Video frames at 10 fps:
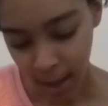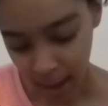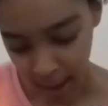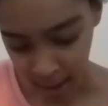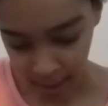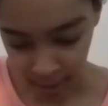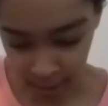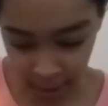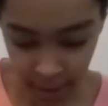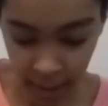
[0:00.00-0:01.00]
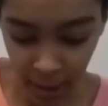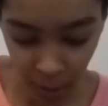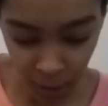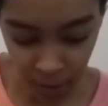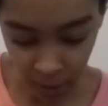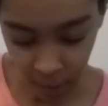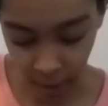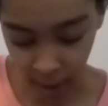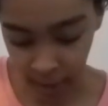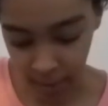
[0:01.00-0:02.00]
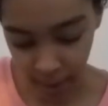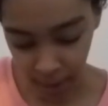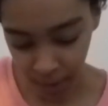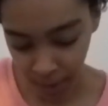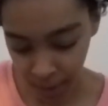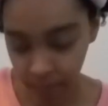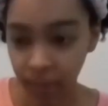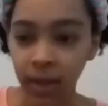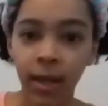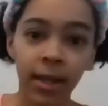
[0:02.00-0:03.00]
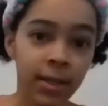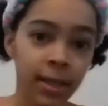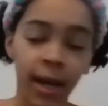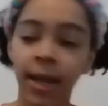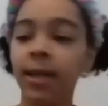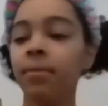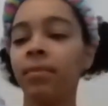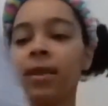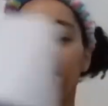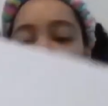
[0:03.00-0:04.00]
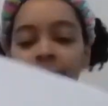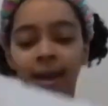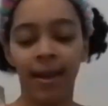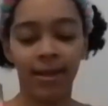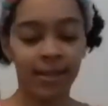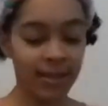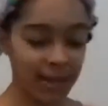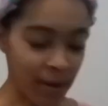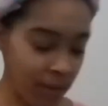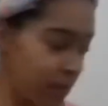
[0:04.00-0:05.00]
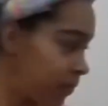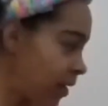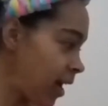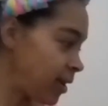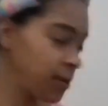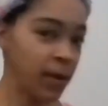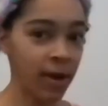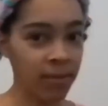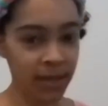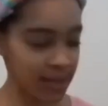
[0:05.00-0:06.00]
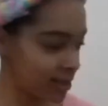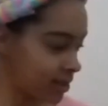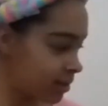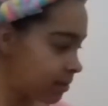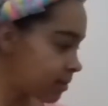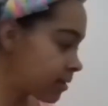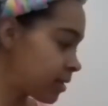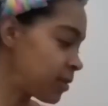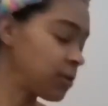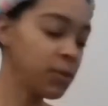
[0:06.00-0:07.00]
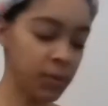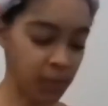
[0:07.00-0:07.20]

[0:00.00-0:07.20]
and just like little different facts about her inside. So I do have my scissors